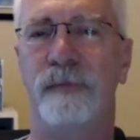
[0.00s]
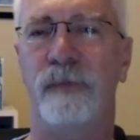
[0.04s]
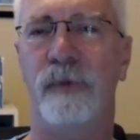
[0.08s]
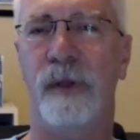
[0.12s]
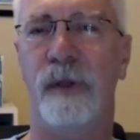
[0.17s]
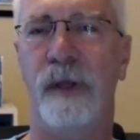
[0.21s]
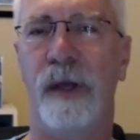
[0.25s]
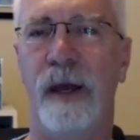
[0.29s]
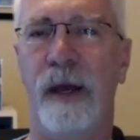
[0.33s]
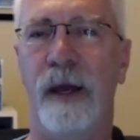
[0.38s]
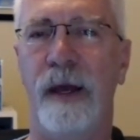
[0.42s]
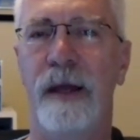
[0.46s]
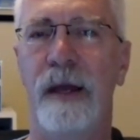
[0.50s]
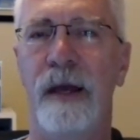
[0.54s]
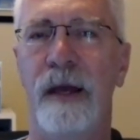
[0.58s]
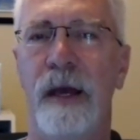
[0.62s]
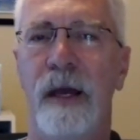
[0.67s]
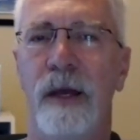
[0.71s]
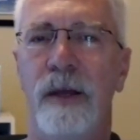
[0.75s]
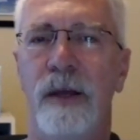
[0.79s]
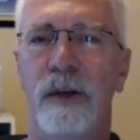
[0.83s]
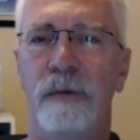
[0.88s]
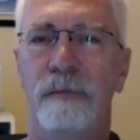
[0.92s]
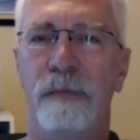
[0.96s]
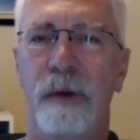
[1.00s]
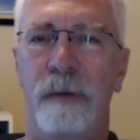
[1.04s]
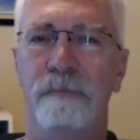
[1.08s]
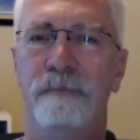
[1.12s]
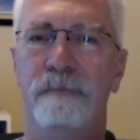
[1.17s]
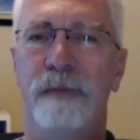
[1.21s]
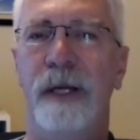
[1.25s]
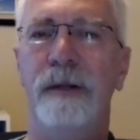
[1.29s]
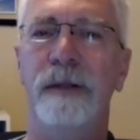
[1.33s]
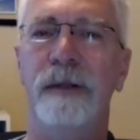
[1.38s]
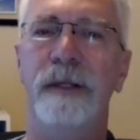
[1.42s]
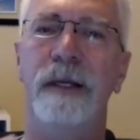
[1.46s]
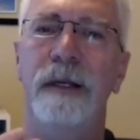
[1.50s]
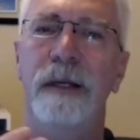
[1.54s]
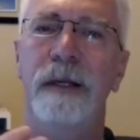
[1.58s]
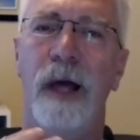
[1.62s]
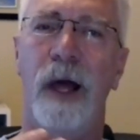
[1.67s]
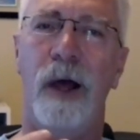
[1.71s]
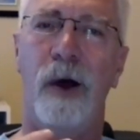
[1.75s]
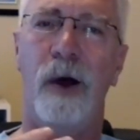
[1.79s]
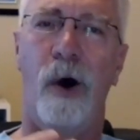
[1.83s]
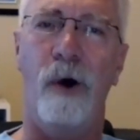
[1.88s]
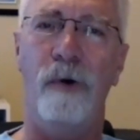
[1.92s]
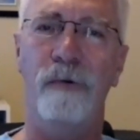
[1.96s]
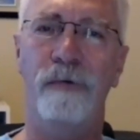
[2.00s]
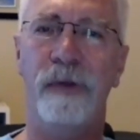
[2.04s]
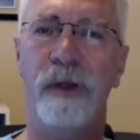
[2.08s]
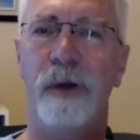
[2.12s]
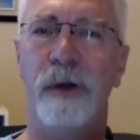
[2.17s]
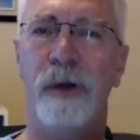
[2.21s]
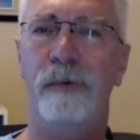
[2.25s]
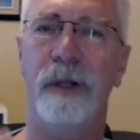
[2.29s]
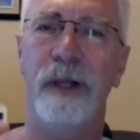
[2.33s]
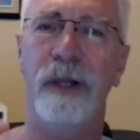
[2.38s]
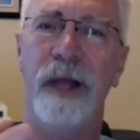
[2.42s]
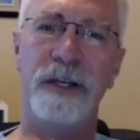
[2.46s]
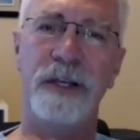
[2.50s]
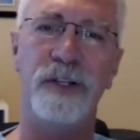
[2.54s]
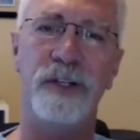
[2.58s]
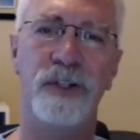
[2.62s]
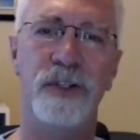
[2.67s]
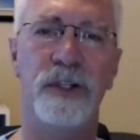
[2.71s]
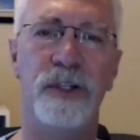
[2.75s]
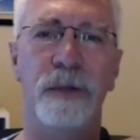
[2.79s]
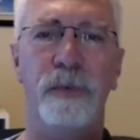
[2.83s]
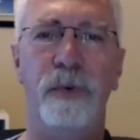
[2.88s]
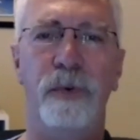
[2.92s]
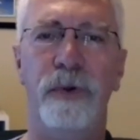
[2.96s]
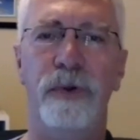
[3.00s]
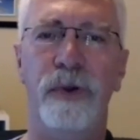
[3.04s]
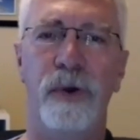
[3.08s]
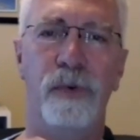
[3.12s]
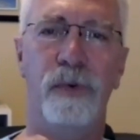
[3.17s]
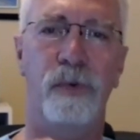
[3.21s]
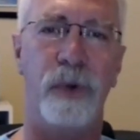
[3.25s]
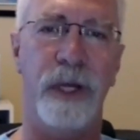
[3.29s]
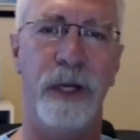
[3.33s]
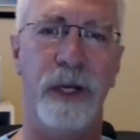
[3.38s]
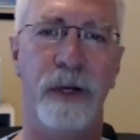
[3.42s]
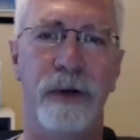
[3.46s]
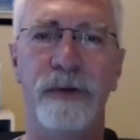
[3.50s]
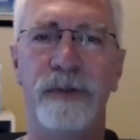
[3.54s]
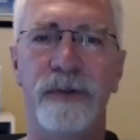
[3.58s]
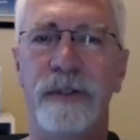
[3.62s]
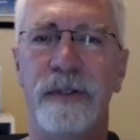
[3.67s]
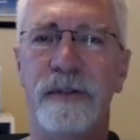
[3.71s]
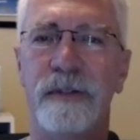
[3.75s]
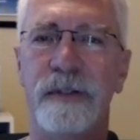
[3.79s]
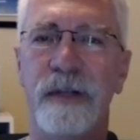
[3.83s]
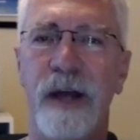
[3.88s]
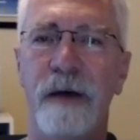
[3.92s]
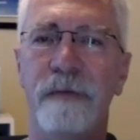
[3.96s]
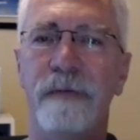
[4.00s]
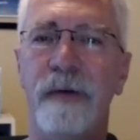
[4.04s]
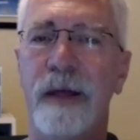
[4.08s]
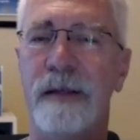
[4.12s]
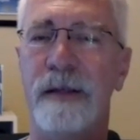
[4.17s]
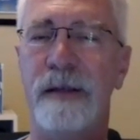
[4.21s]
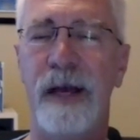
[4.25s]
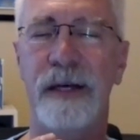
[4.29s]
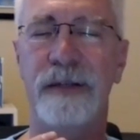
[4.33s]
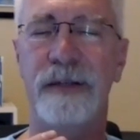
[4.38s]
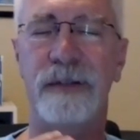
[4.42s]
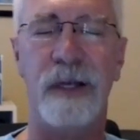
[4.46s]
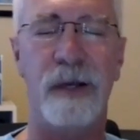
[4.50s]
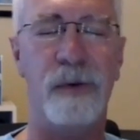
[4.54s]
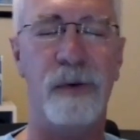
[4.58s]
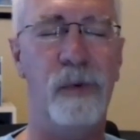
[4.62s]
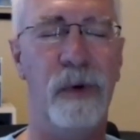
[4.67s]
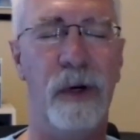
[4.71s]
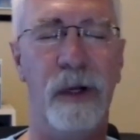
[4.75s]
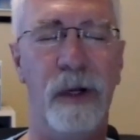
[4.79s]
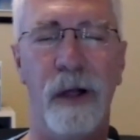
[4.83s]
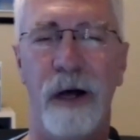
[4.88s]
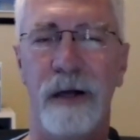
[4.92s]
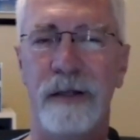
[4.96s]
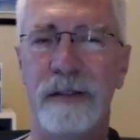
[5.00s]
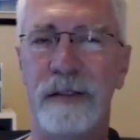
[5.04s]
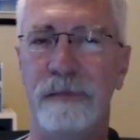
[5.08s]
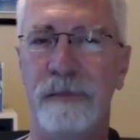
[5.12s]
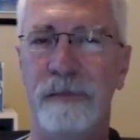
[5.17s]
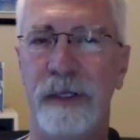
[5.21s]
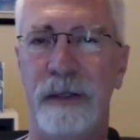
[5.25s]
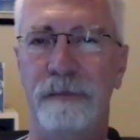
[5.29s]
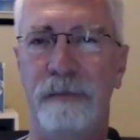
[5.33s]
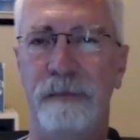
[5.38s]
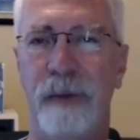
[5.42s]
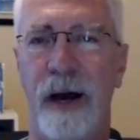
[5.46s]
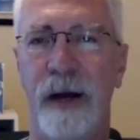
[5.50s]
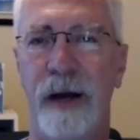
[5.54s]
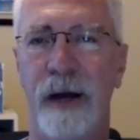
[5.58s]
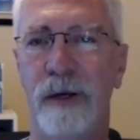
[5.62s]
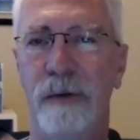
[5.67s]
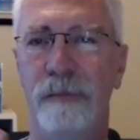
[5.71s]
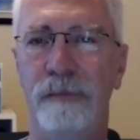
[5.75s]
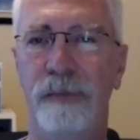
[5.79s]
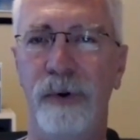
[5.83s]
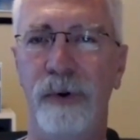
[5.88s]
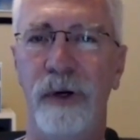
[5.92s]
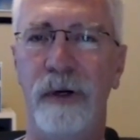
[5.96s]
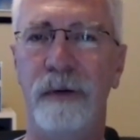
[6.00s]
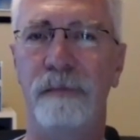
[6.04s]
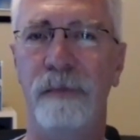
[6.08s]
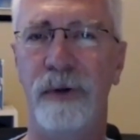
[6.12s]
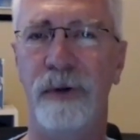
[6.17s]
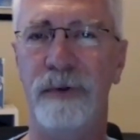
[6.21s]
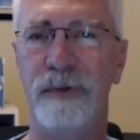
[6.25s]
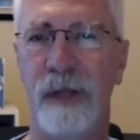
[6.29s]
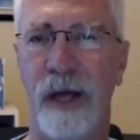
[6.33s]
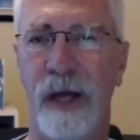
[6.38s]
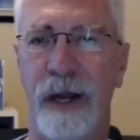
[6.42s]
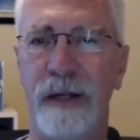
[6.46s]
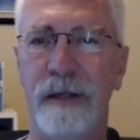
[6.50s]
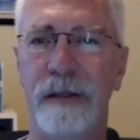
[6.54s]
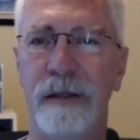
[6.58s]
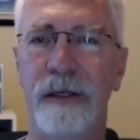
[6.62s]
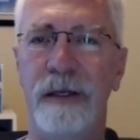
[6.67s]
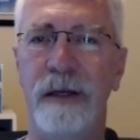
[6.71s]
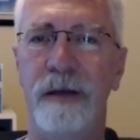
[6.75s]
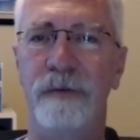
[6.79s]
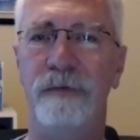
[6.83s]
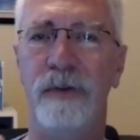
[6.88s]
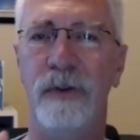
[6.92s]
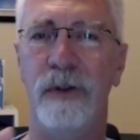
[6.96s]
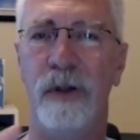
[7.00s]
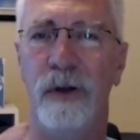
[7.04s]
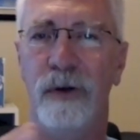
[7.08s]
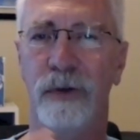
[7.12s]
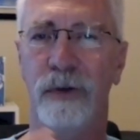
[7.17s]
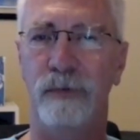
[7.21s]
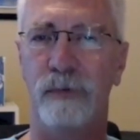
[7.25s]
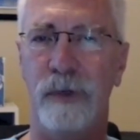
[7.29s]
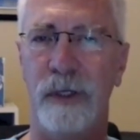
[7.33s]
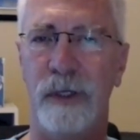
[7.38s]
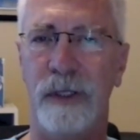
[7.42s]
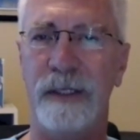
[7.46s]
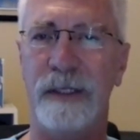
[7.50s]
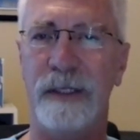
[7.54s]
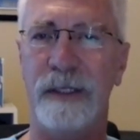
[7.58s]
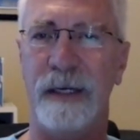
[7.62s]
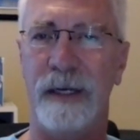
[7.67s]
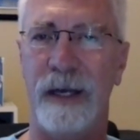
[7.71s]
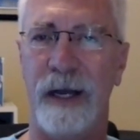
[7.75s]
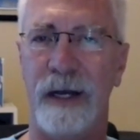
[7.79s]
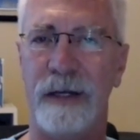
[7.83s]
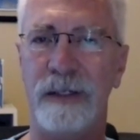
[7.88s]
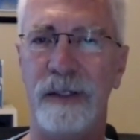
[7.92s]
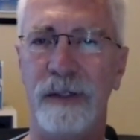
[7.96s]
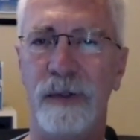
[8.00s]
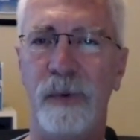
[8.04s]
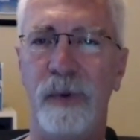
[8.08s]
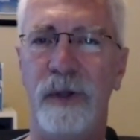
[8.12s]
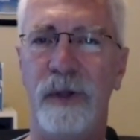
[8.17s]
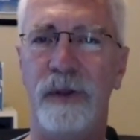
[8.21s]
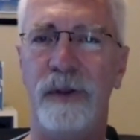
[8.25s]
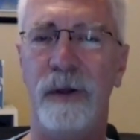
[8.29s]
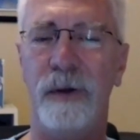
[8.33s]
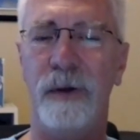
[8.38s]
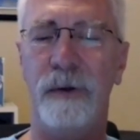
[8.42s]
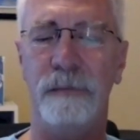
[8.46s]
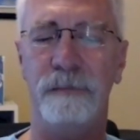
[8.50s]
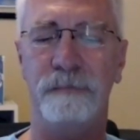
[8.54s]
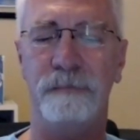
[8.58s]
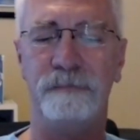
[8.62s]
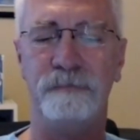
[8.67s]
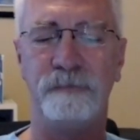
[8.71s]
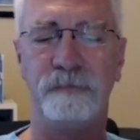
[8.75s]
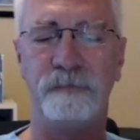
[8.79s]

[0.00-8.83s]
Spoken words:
Okay, you've been building hopefully a relationship with your readers and stuff, and yes, they will ultimately buy your book, most likely, if they're really connected with you.